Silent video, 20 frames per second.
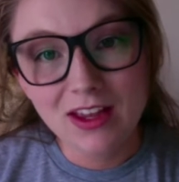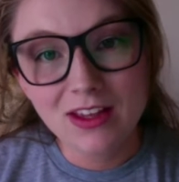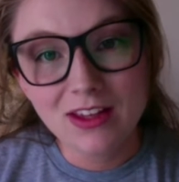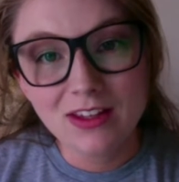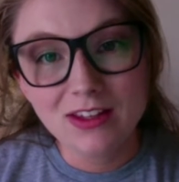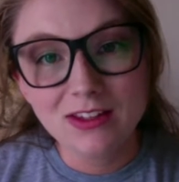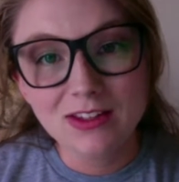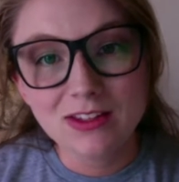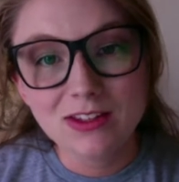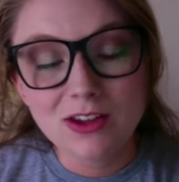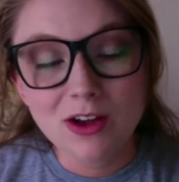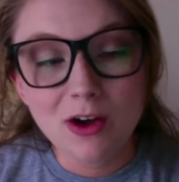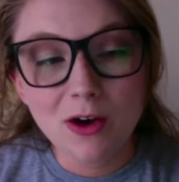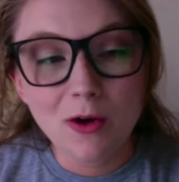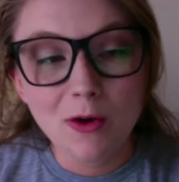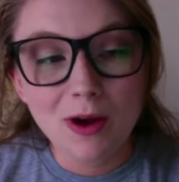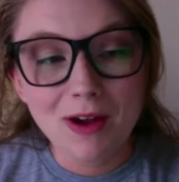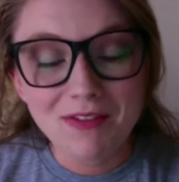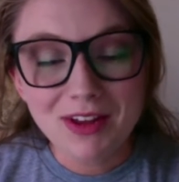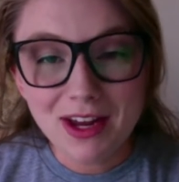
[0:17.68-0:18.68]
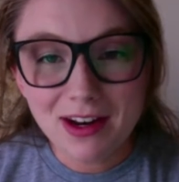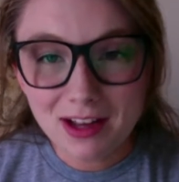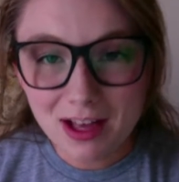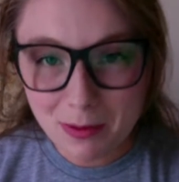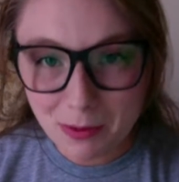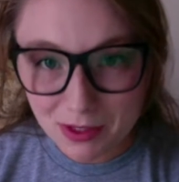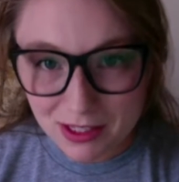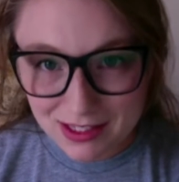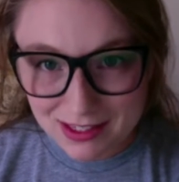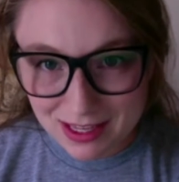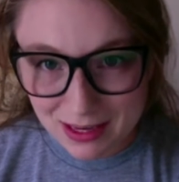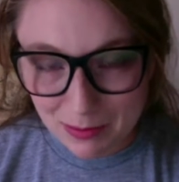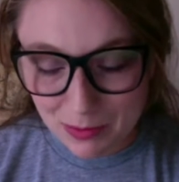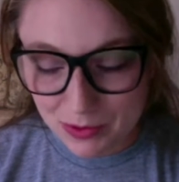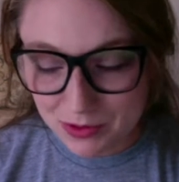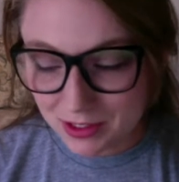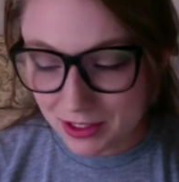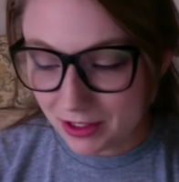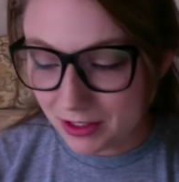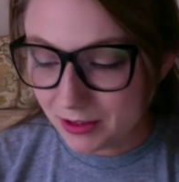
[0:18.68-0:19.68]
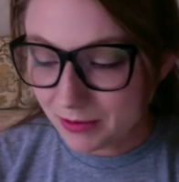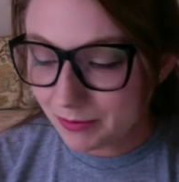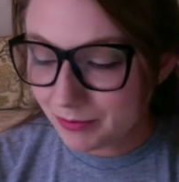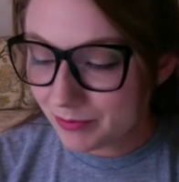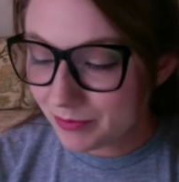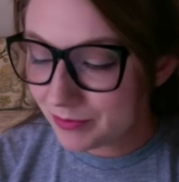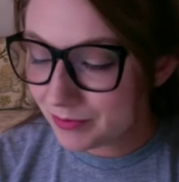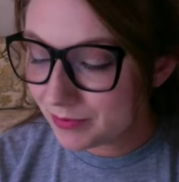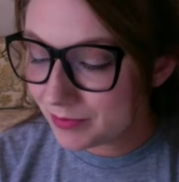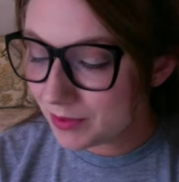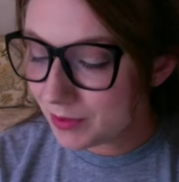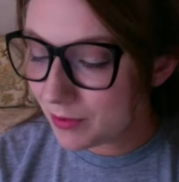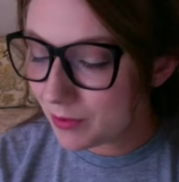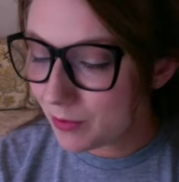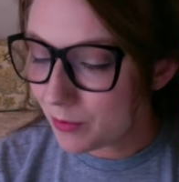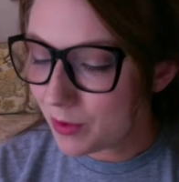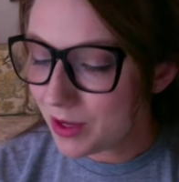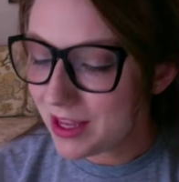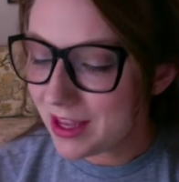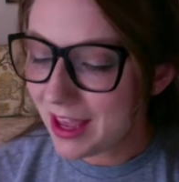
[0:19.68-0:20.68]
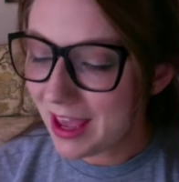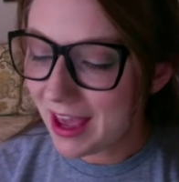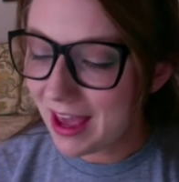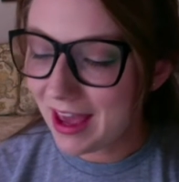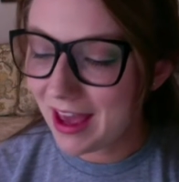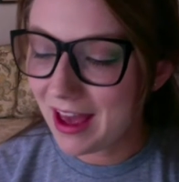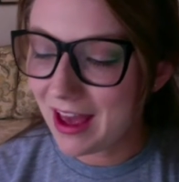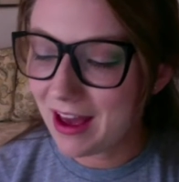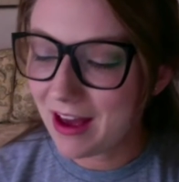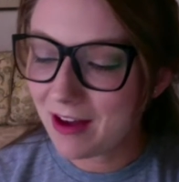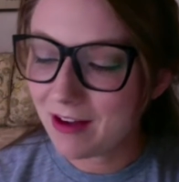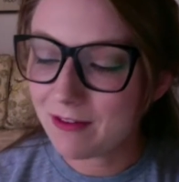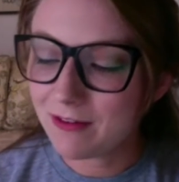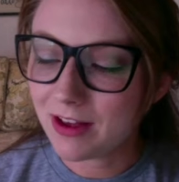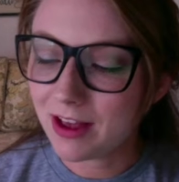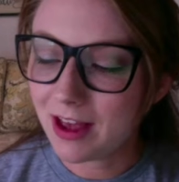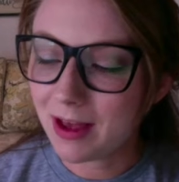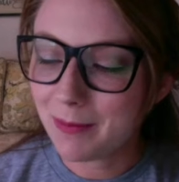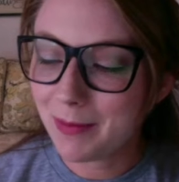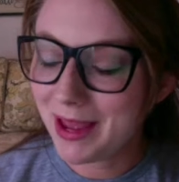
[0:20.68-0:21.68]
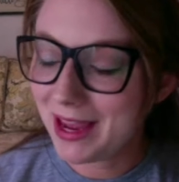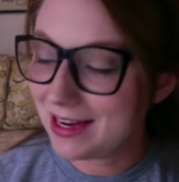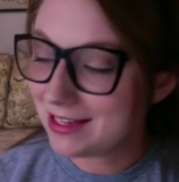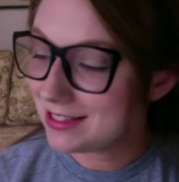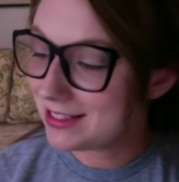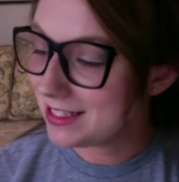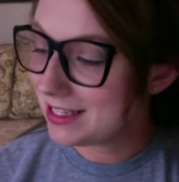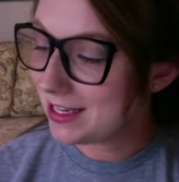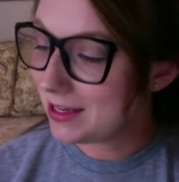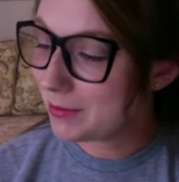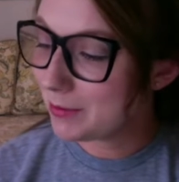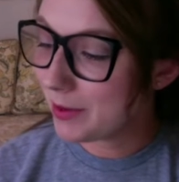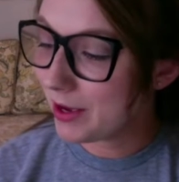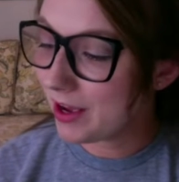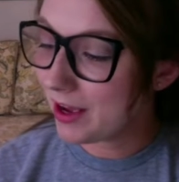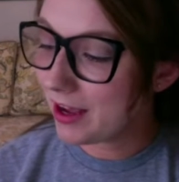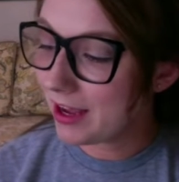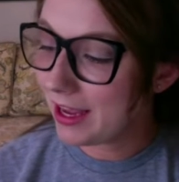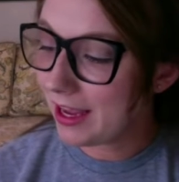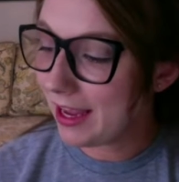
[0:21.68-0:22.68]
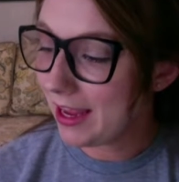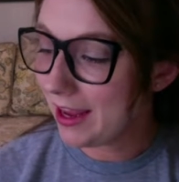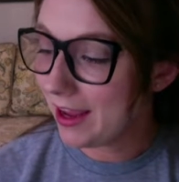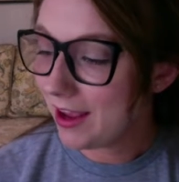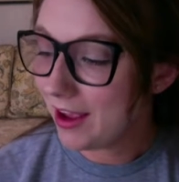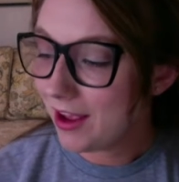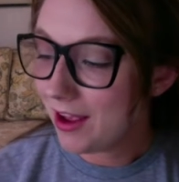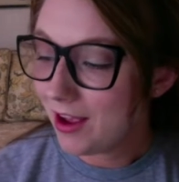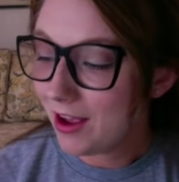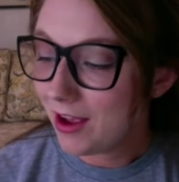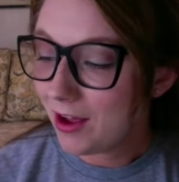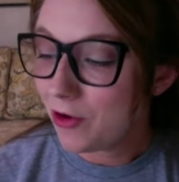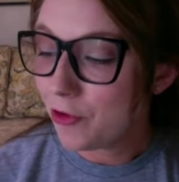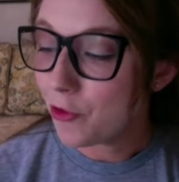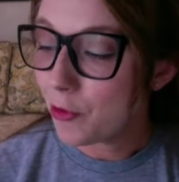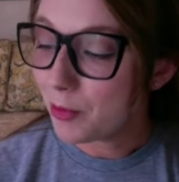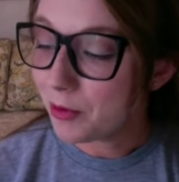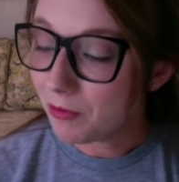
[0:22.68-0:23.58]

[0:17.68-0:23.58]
So I've got a couple examples here. We have a painting by Norman